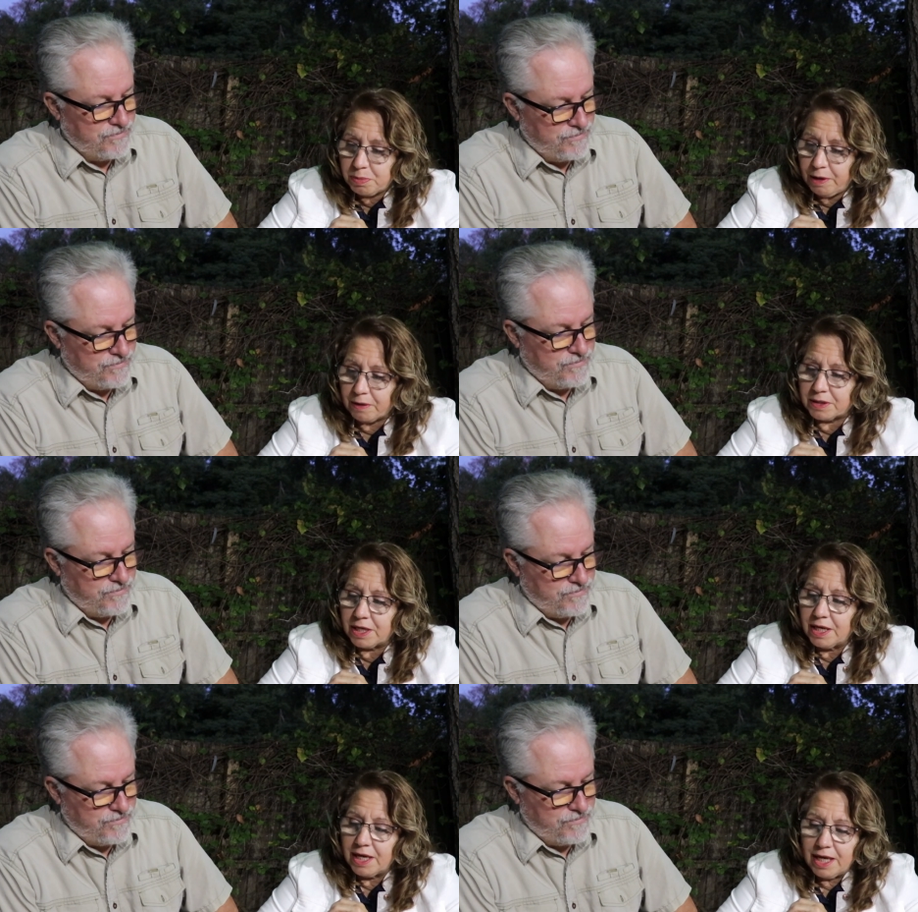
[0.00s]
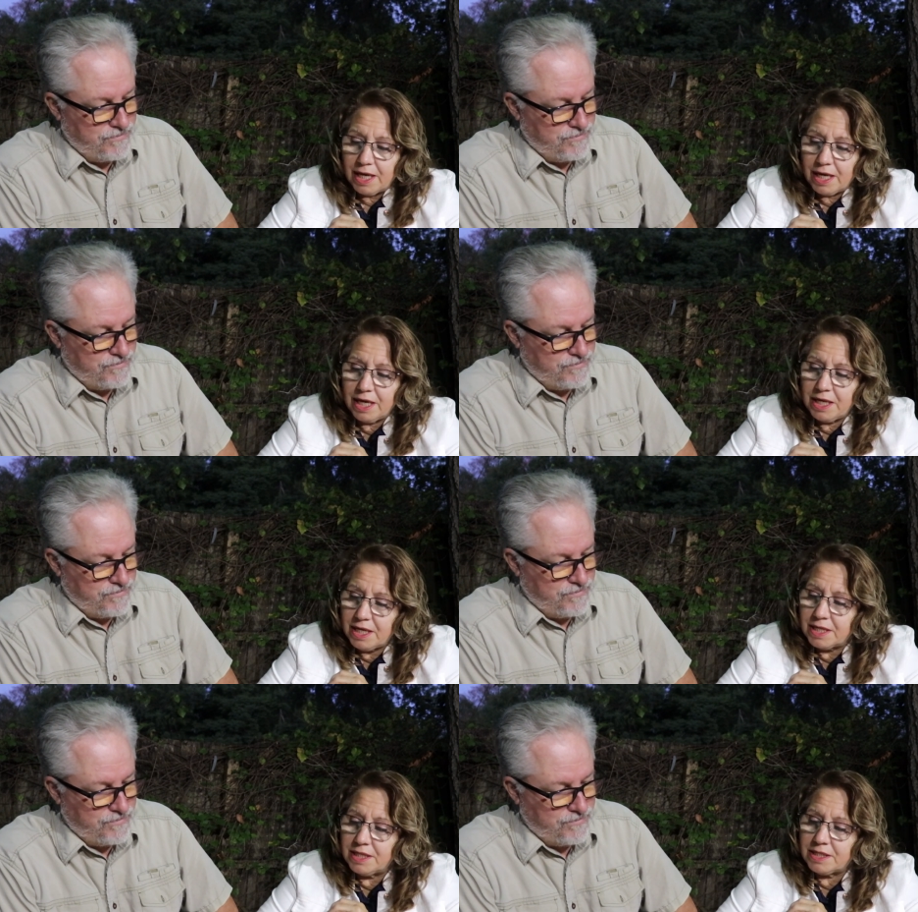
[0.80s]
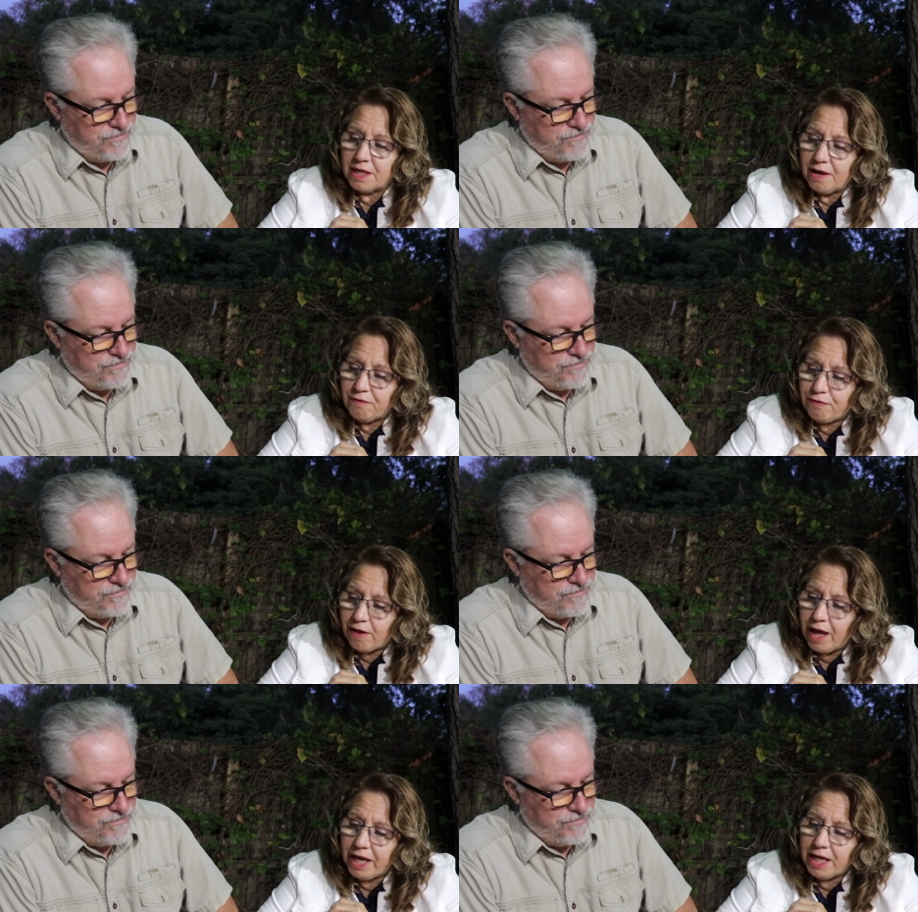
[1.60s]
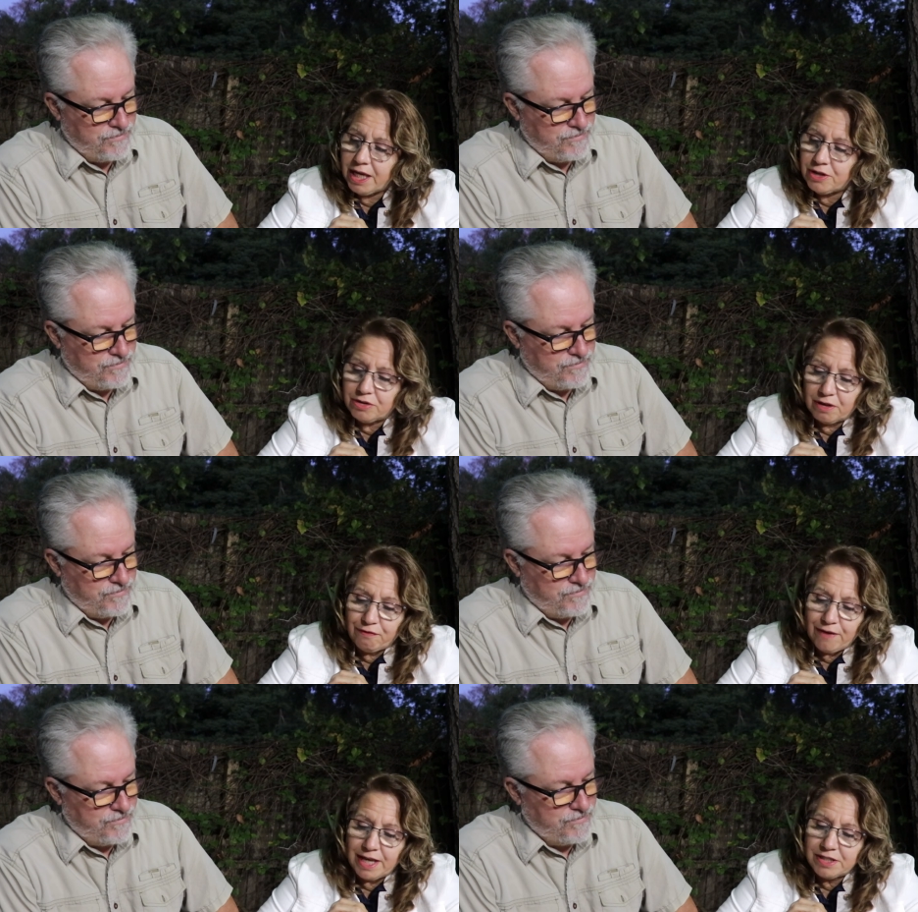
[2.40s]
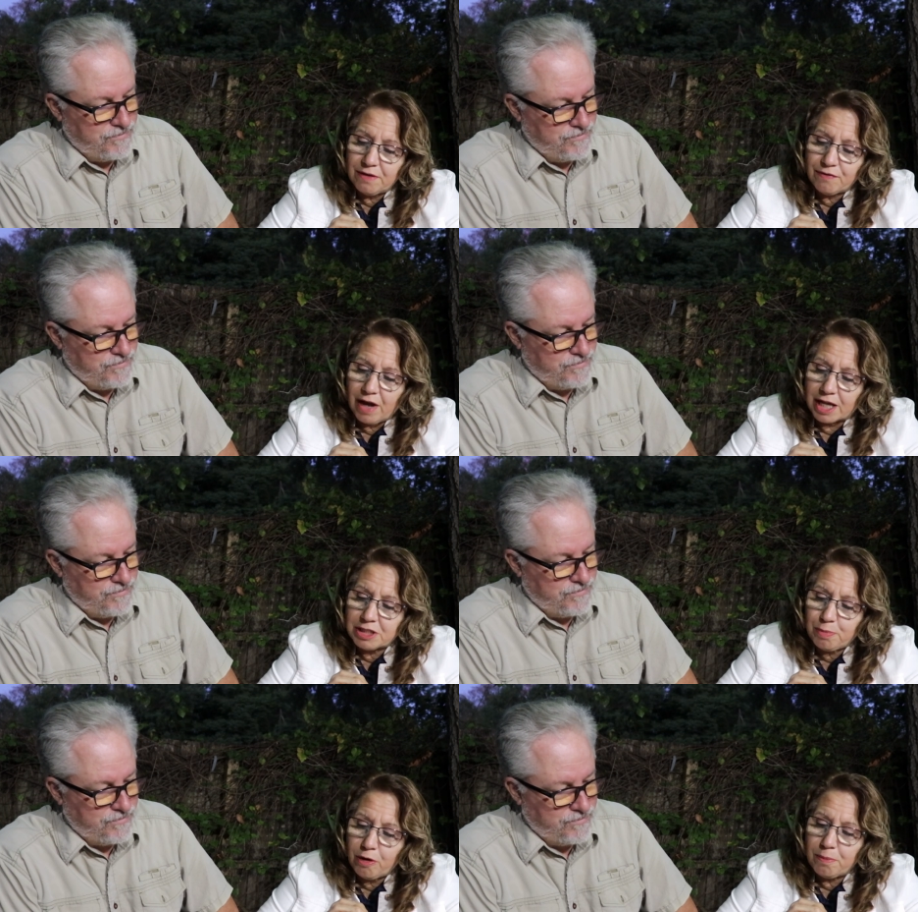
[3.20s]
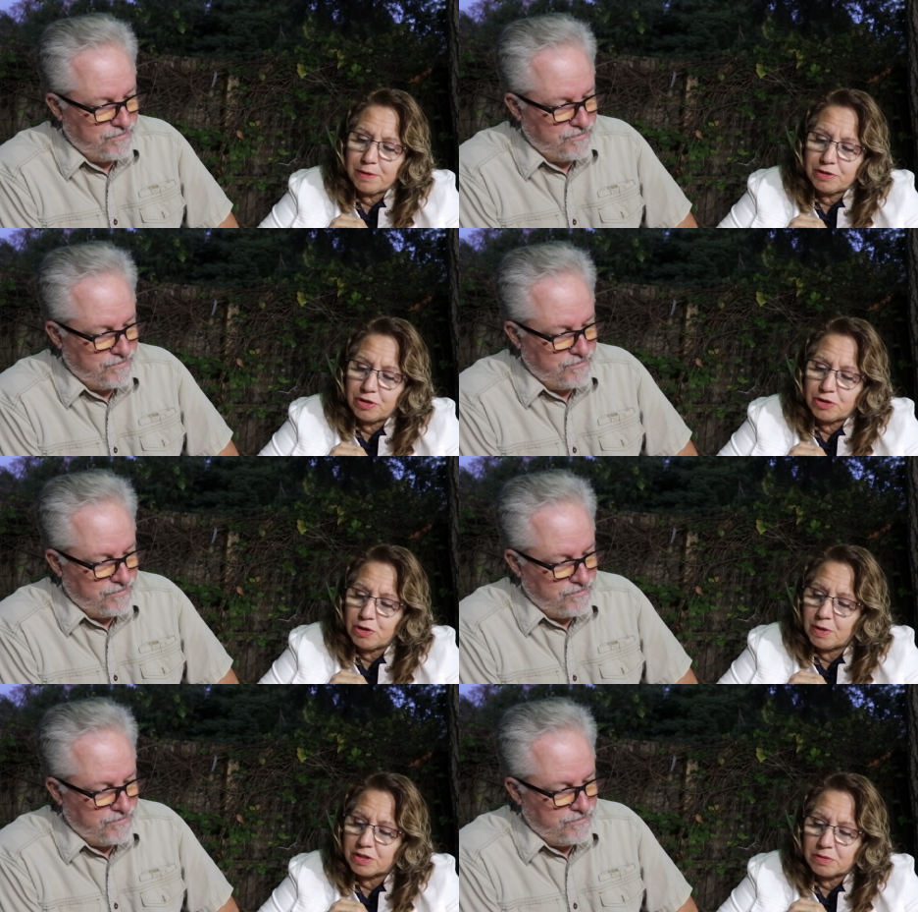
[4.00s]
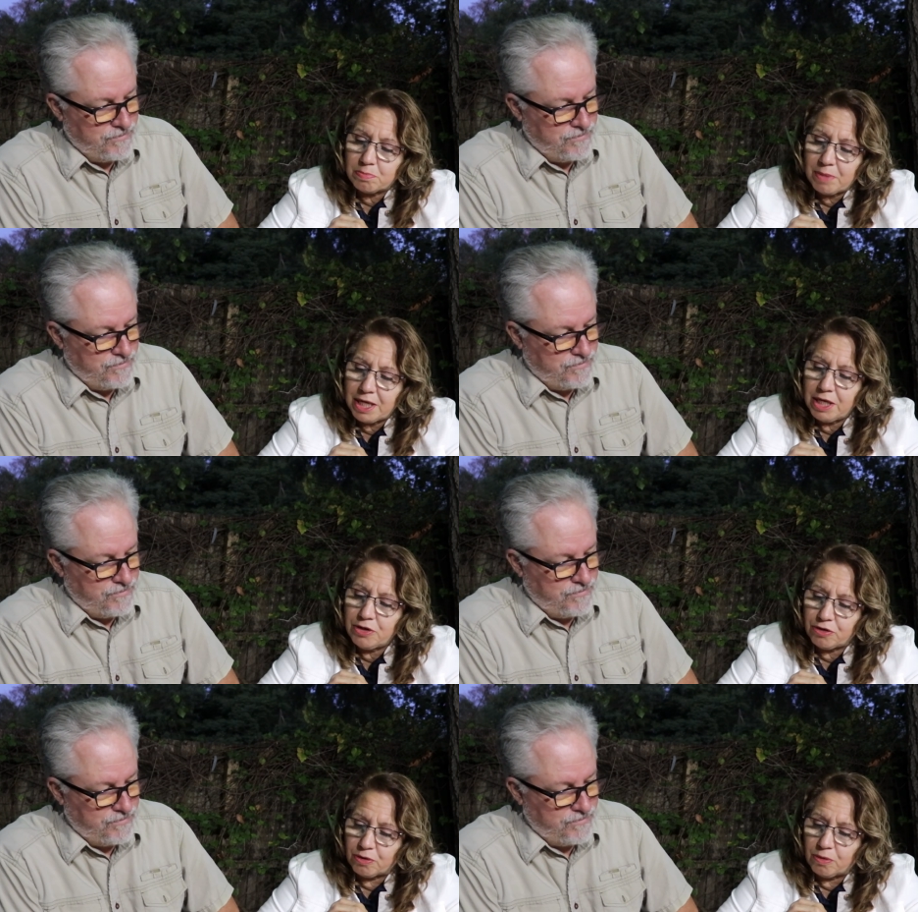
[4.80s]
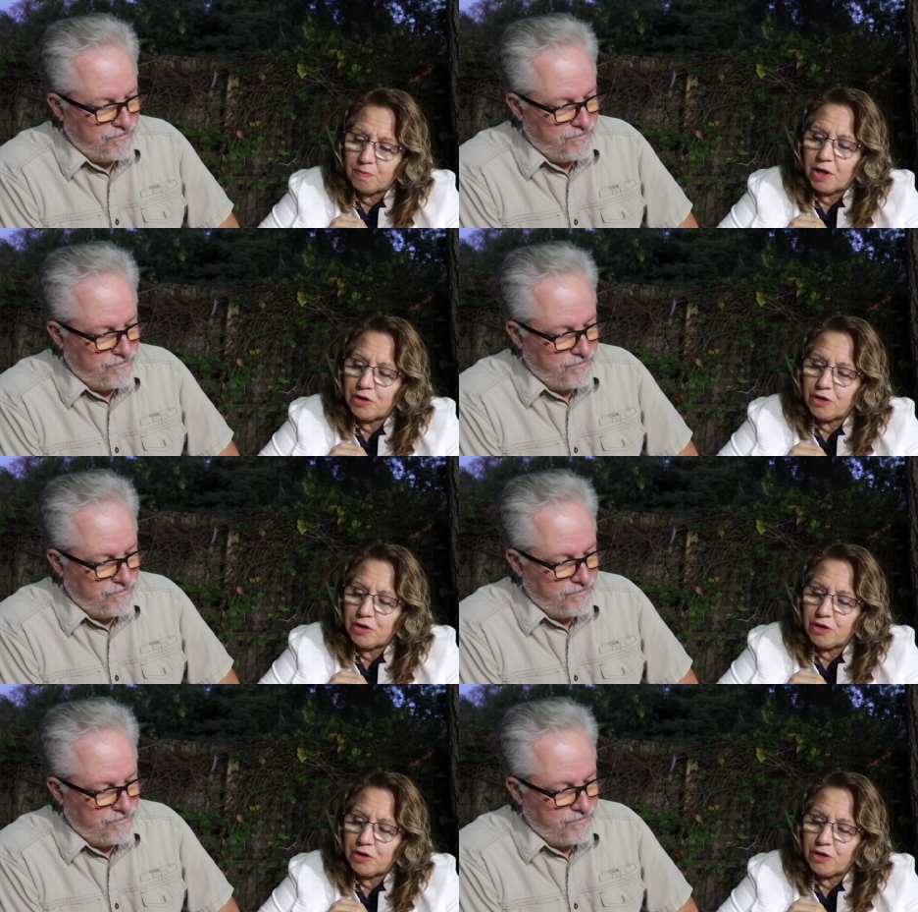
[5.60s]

Speaker 1: spirit. It is flying into the face of God's purpose to do as many do,